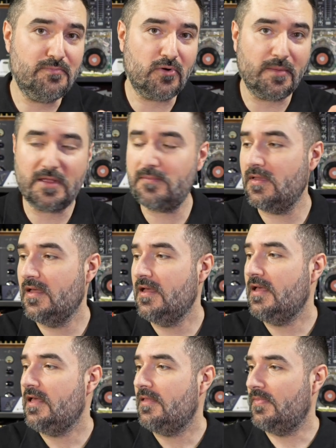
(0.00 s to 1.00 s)
problem,
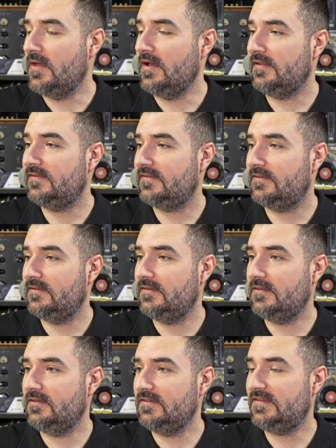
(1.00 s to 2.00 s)
but
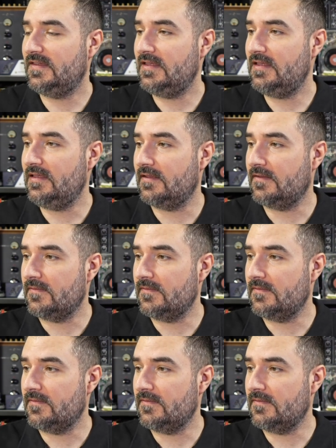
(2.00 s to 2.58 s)
you see,